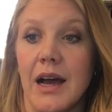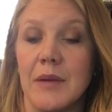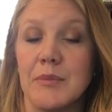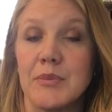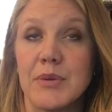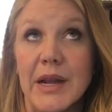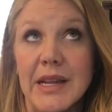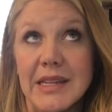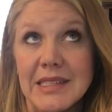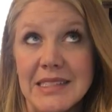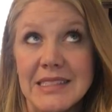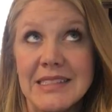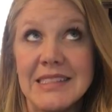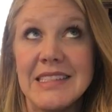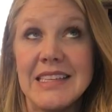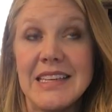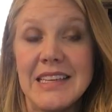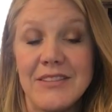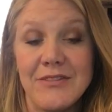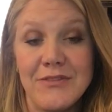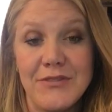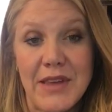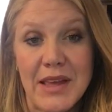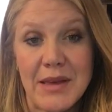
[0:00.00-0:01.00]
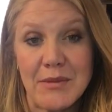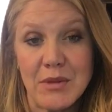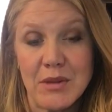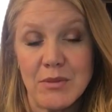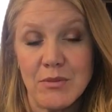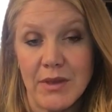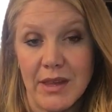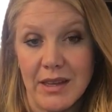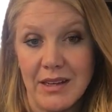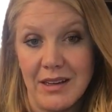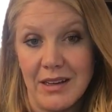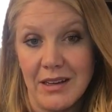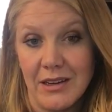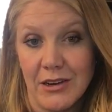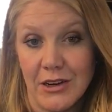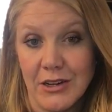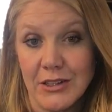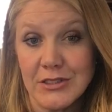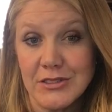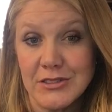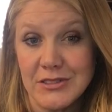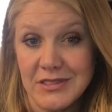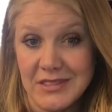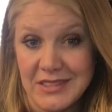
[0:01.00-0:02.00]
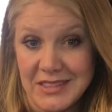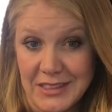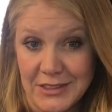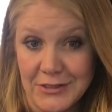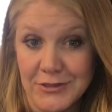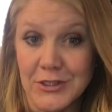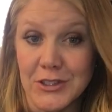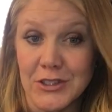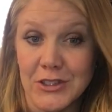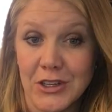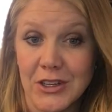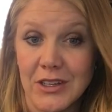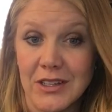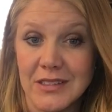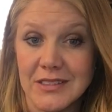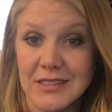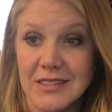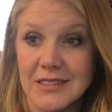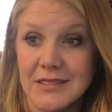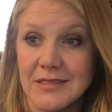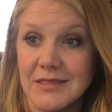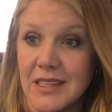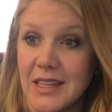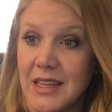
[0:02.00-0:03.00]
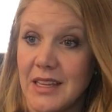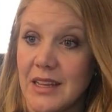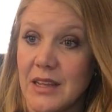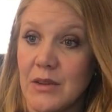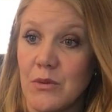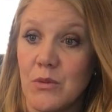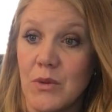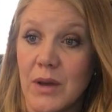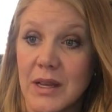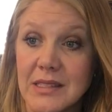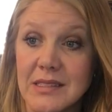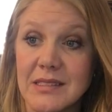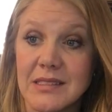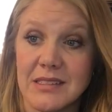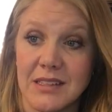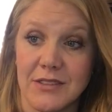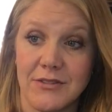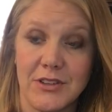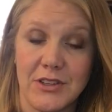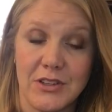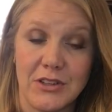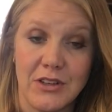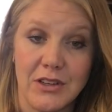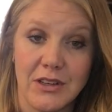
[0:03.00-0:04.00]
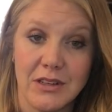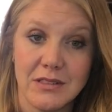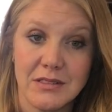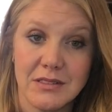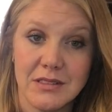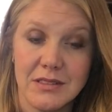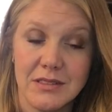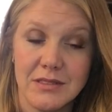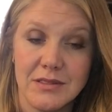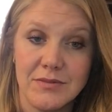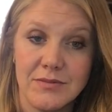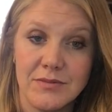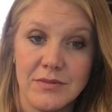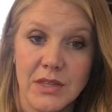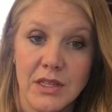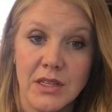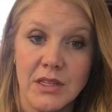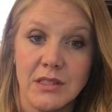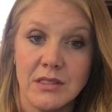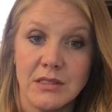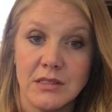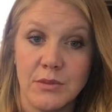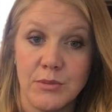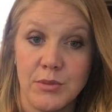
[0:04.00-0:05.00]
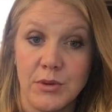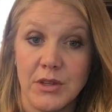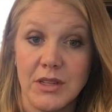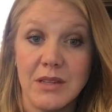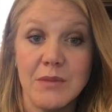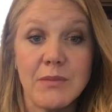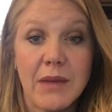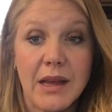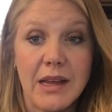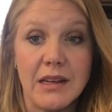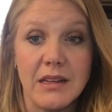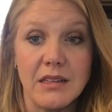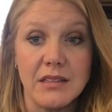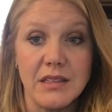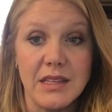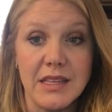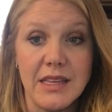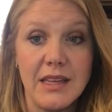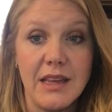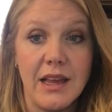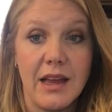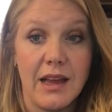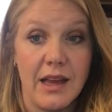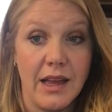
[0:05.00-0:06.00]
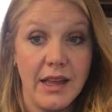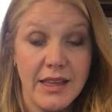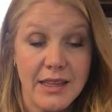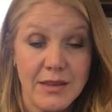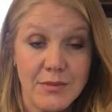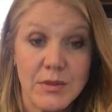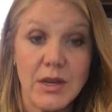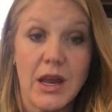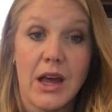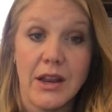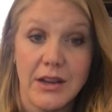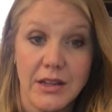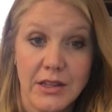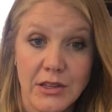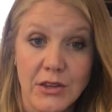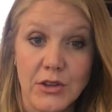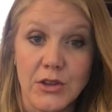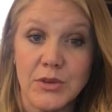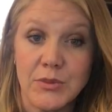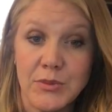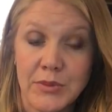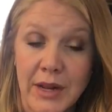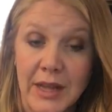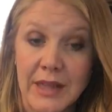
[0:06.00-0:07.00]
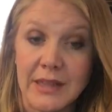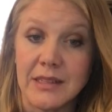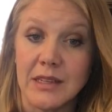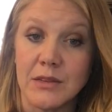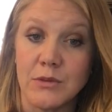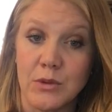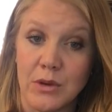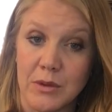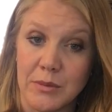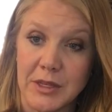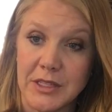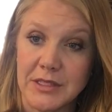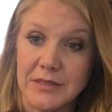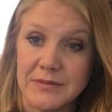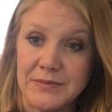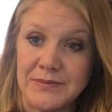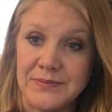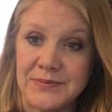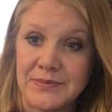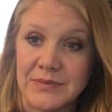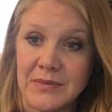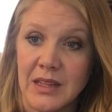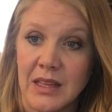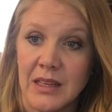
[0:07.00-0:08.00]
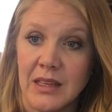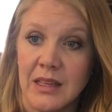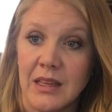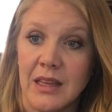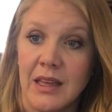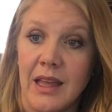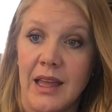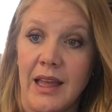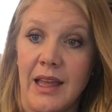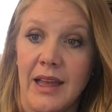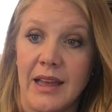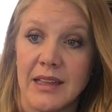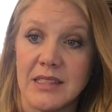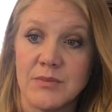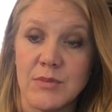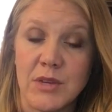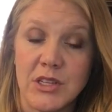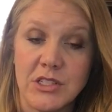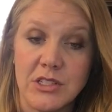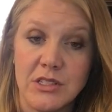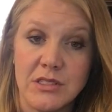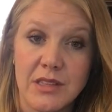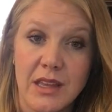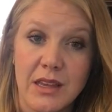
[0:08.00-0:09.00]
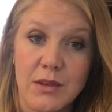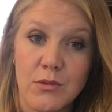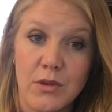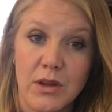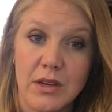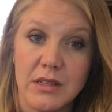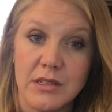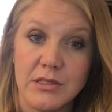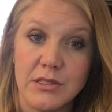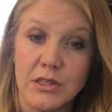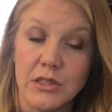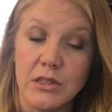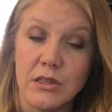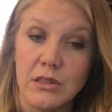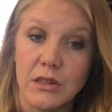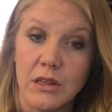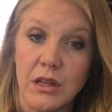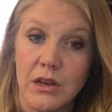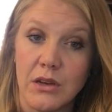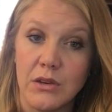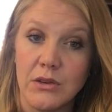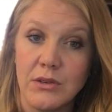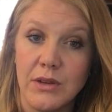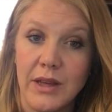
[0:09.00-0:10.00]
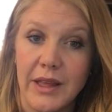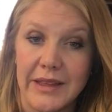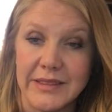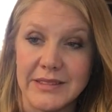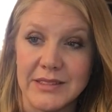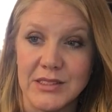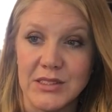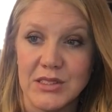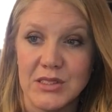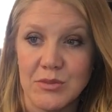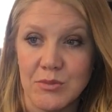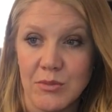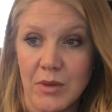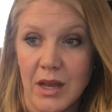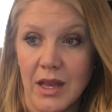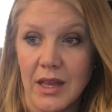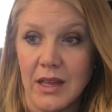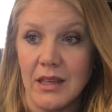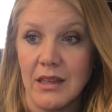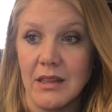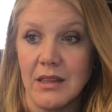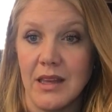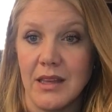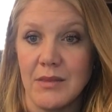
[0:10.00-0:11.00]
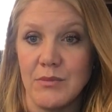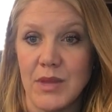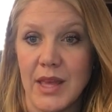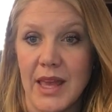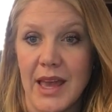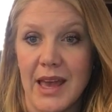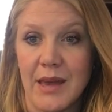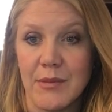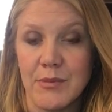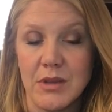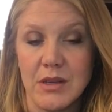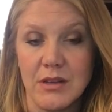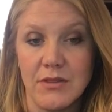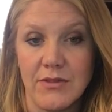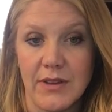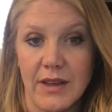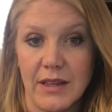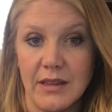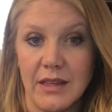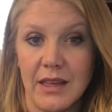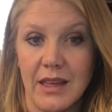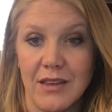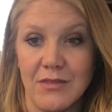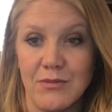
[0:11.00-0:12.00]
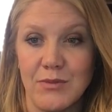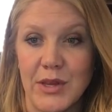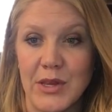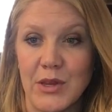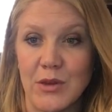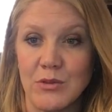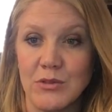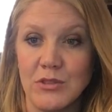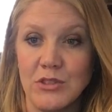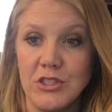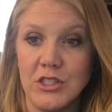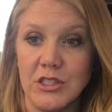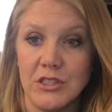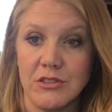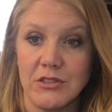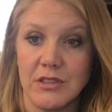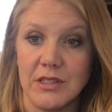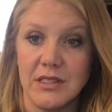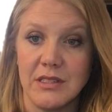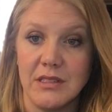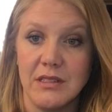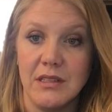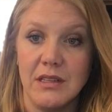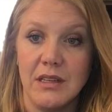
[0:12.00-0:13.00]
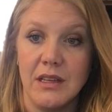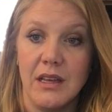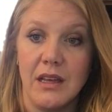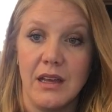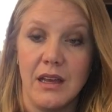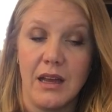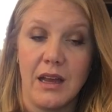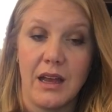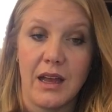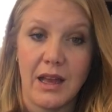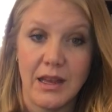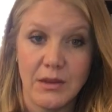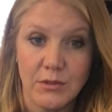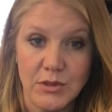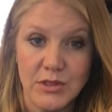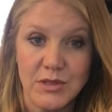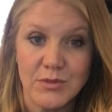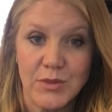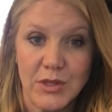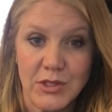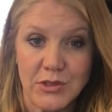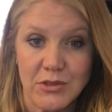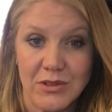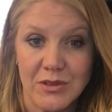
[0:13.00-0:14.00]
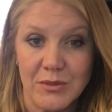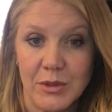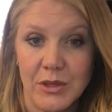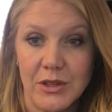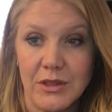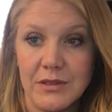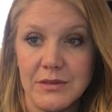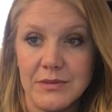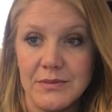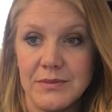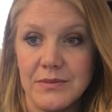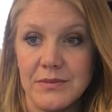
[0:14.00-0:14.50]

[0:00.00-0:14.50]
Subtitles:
Pregnancy and family blending are difficult, and it was difficult. To put it mildly, I am not a good pregnant woman. As much as I wanted to glow and smile and be happy to finally have my own children, I was miserable.